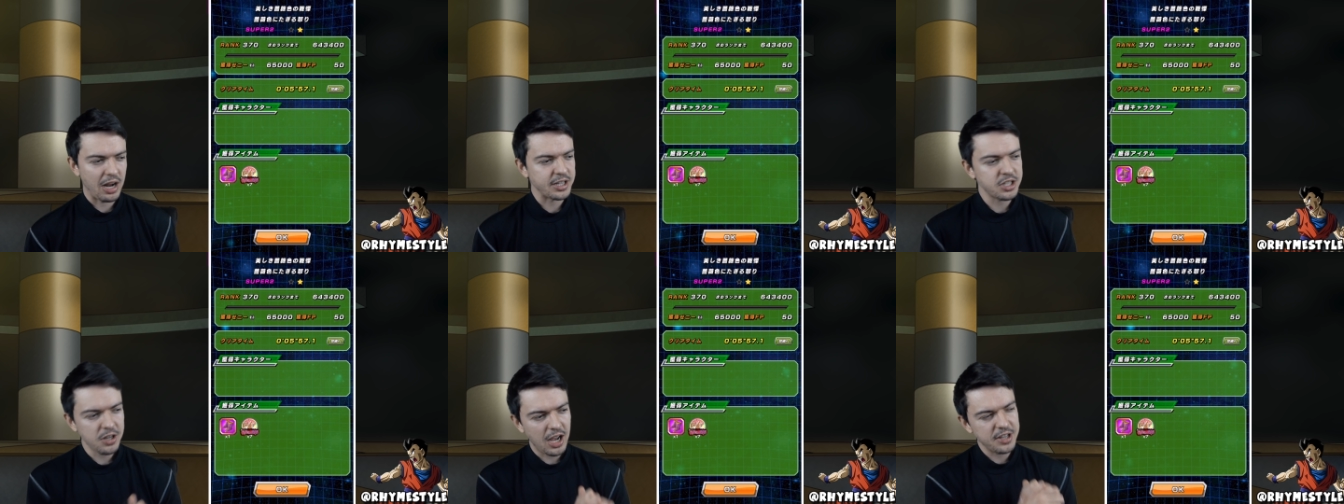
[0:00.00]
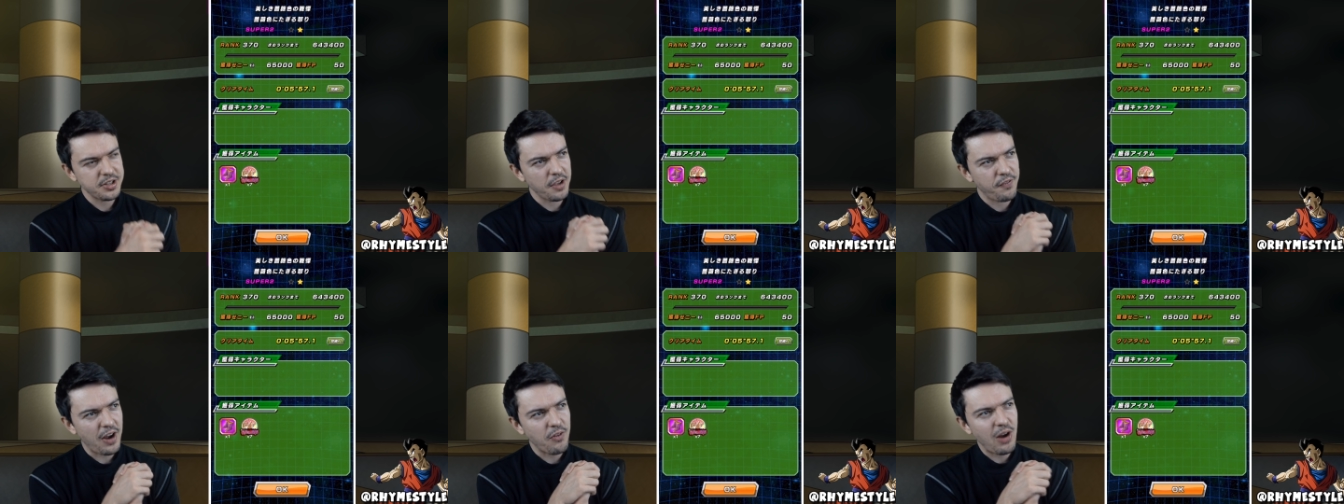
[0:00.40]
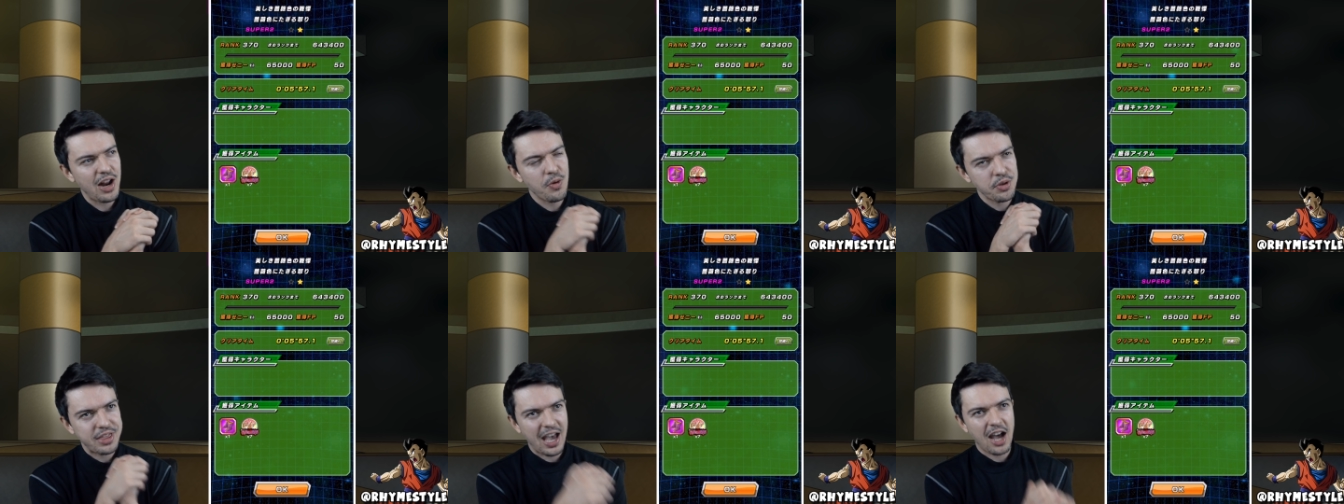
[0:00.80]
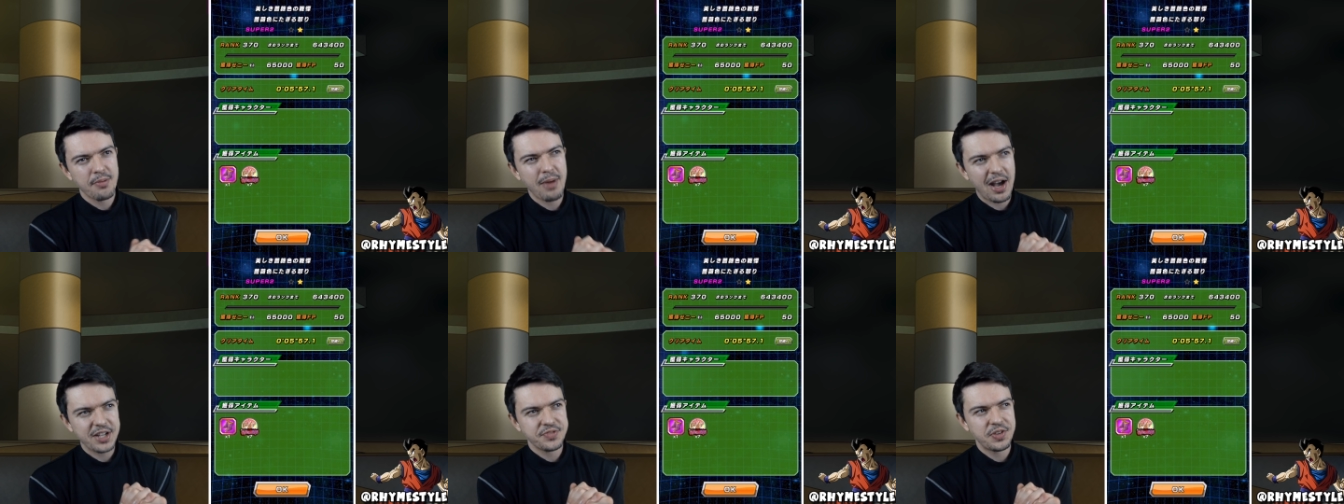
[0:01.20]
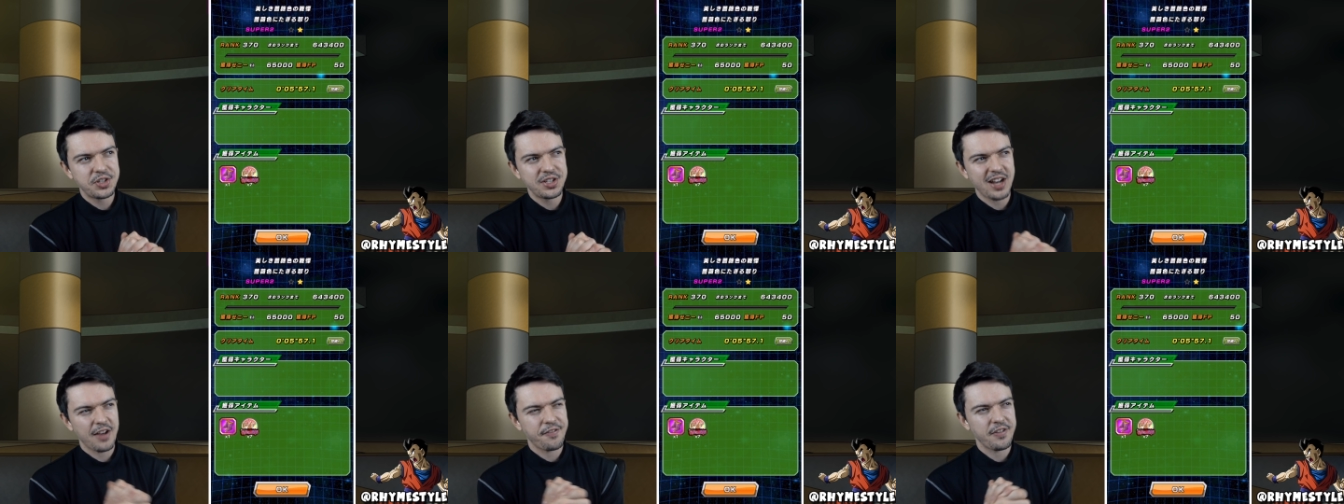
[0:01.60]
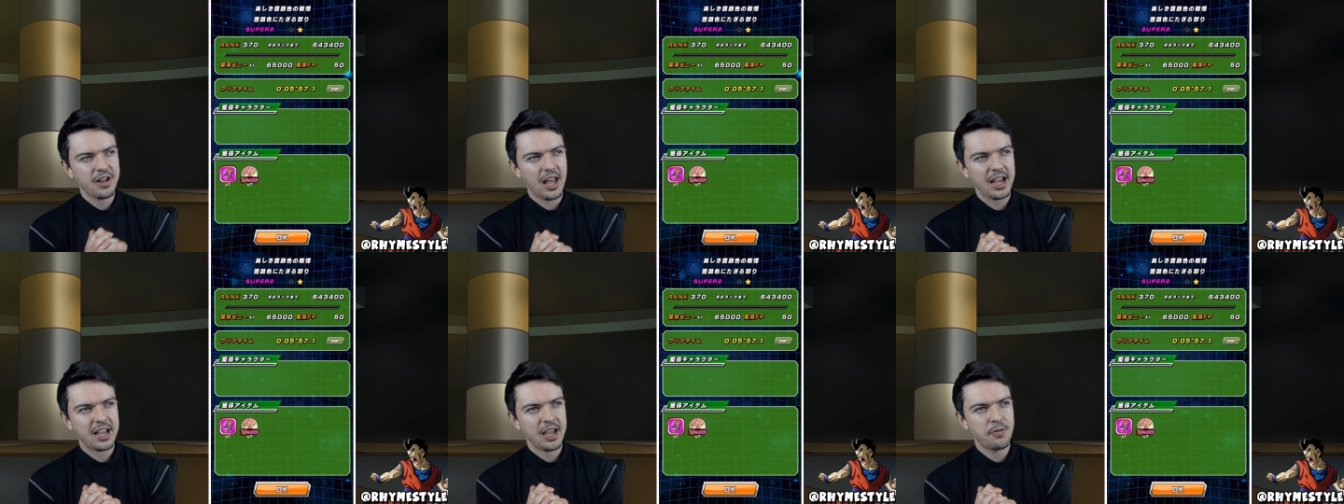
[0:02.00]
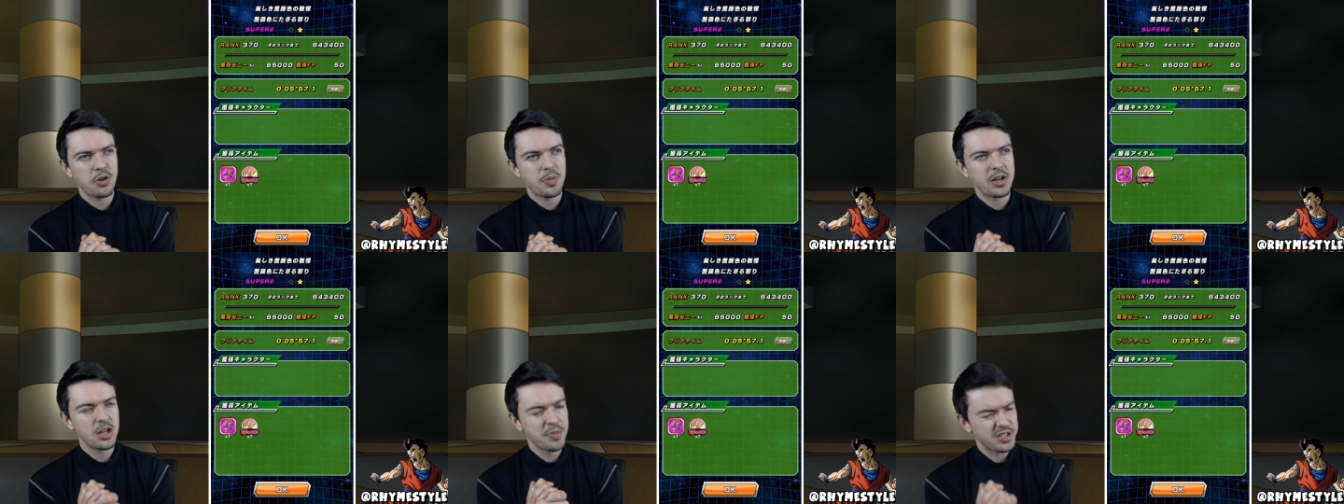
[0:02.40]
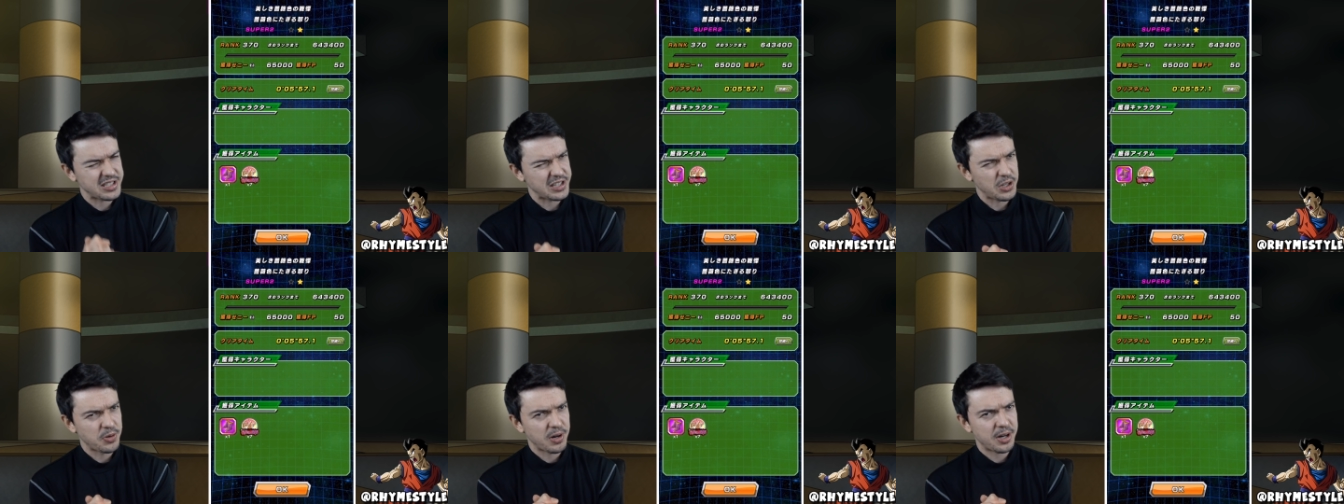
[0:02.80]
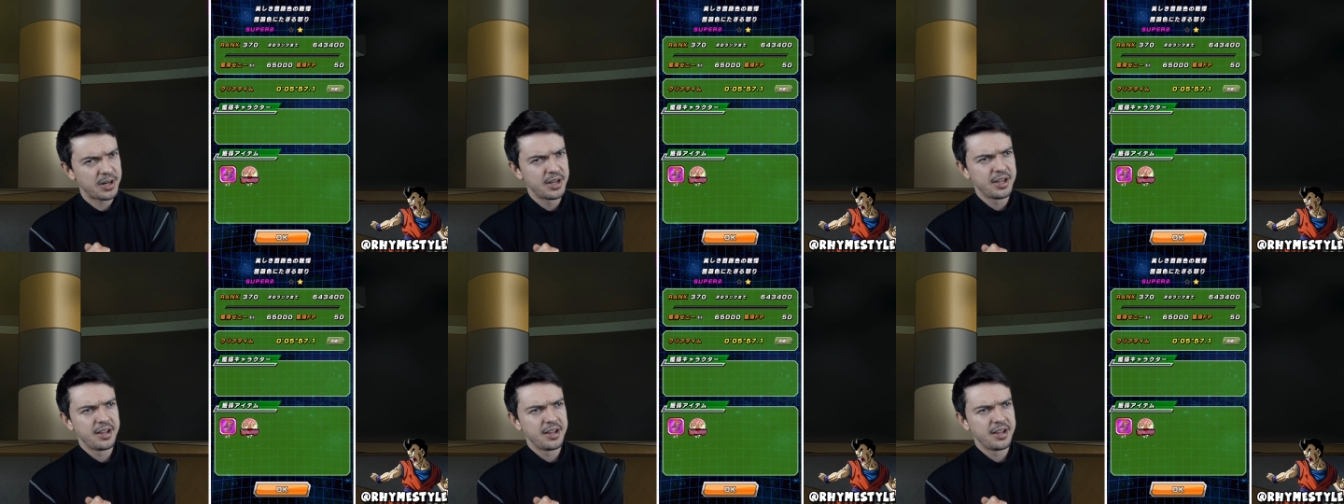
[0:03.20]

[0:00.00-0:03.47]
I should, I should, if I ran it without Maj Vegeta, I feel like it would have been a little bit slower.